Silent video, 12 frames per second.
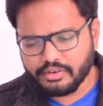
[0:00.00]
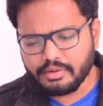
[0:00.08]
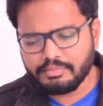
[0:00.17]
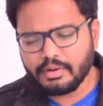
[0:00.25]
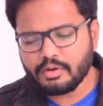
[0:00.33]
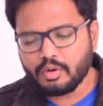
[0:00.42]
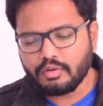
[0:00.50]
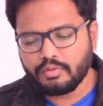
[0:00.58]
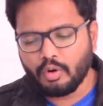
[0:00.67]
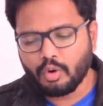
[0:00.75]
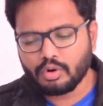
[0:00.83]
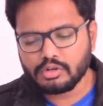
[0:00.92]
treatment of
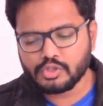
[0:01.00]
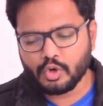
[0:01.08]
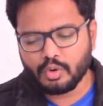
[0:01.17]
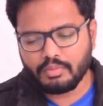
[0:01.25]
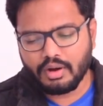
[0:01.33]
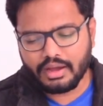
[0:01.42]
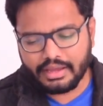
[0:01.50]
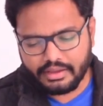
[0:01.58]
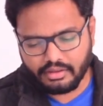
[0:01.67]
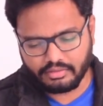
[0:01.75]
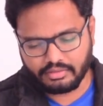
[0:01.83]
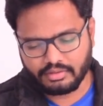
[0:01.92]
odontoma
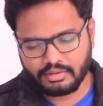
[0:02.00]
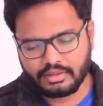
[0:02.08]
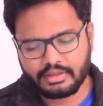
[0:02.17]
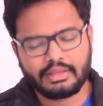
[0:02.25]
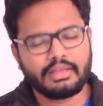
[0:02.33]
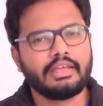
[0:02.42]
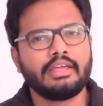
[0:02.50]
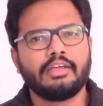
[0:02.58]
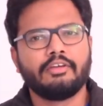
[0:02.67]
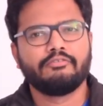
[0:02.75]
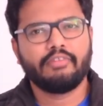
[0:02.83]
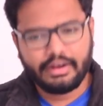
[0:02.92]
is
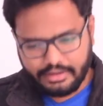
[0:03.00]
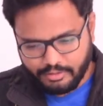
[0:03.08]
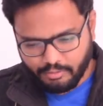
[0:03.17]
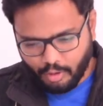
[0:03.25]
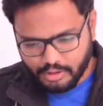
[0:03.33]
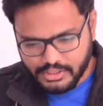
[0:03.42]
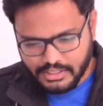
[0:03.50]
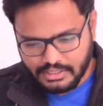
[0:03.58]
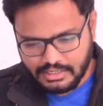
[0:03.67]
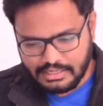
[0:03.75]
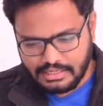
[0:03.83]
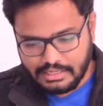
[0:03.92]
wait and watch,
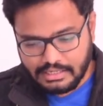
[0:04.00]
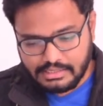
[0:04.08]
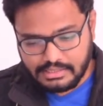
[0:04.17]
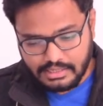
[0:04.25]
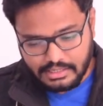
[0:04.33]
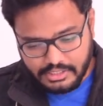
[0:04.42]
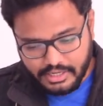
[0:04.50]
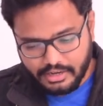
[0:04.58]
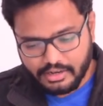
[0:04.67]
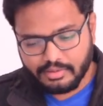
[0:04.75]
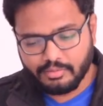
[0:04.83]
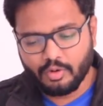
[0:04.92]

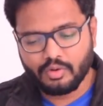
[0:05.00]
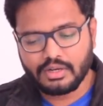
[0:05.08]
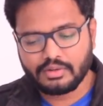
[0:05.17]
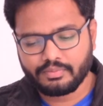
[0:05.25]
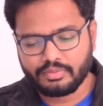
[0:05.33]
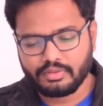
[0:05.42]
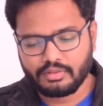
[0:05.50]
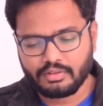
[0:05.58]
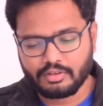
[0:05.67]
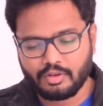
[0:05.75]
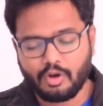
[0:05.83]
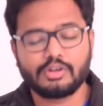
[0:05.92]
surgical removal,
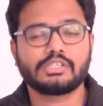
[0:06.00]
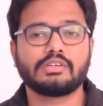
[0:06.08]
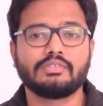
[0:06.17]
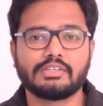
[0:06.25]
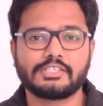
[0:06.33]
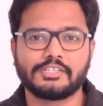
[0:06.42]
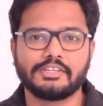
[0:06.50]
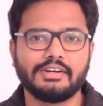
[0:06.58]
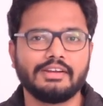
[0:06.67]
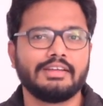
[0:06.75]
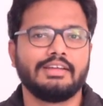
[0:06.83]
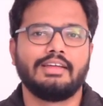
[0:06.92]

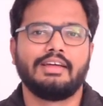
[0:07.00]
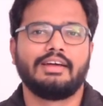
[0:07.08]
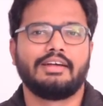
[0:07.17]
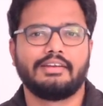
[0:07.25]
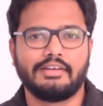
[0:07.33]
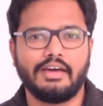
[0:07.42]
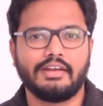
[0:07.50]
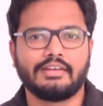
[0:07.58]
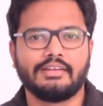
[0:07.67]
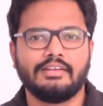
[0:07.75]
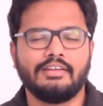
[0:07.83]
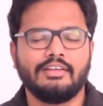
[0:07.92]
controversial, none.